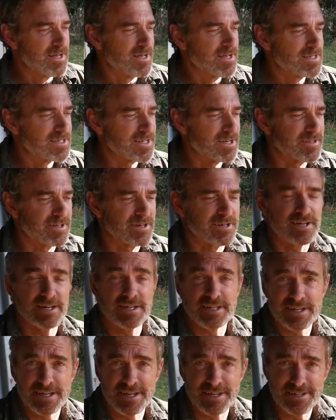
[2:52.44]
So then I
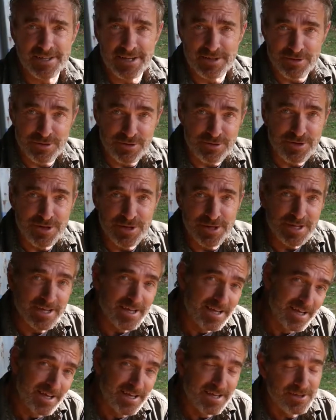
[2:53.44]
had to cut the other three
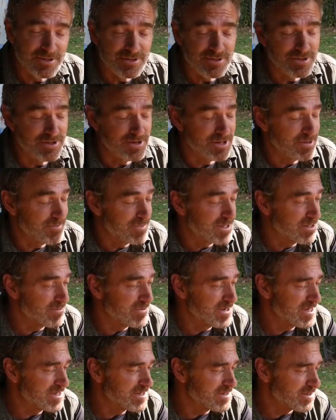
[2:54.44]

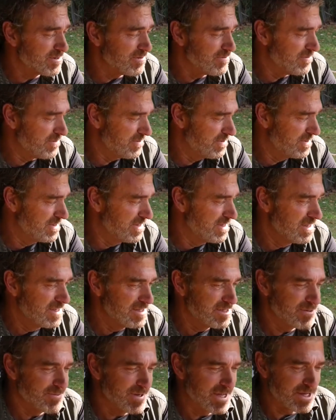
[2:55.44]
30mm off
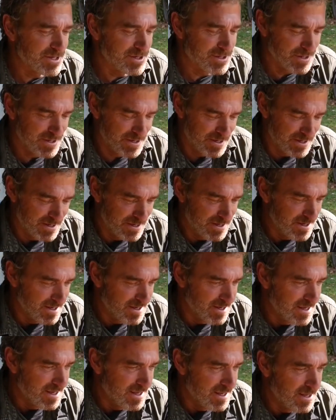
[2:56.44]
to match.
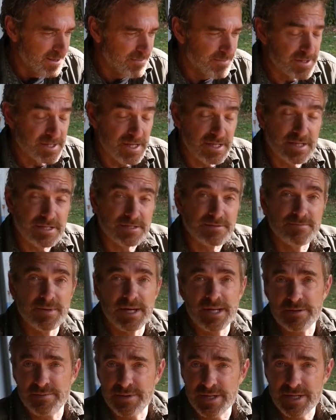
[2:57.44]
But that doesn't
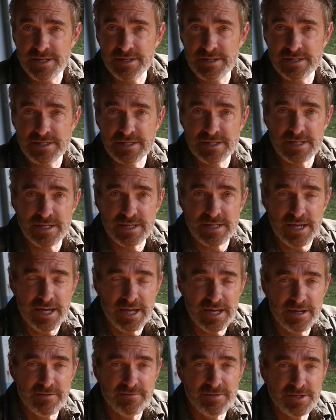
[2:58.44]
matter because the
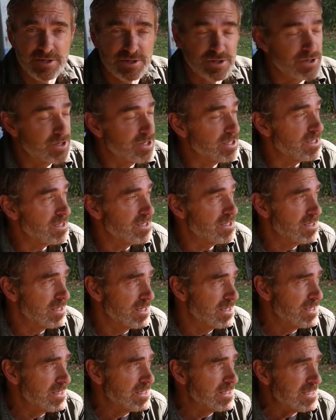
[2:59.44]
heavy duty,
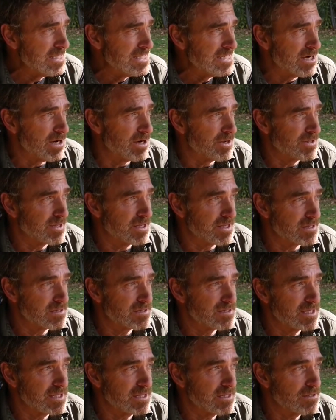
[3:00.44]
I think,
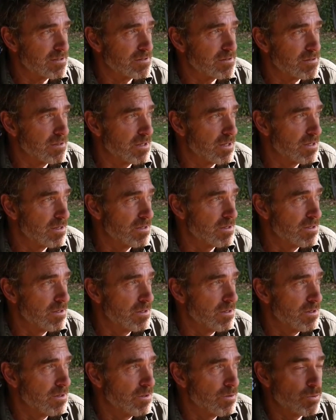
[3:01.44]
steel
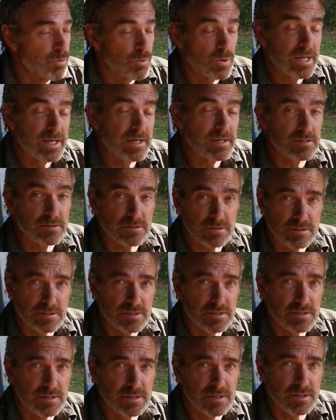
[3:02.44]
wheels
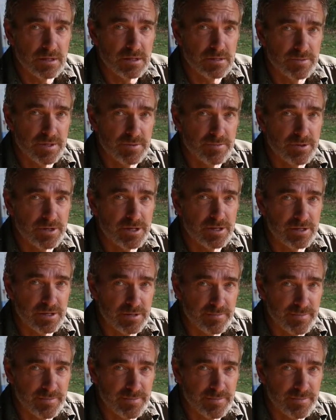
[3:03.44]
that I'll be putting on the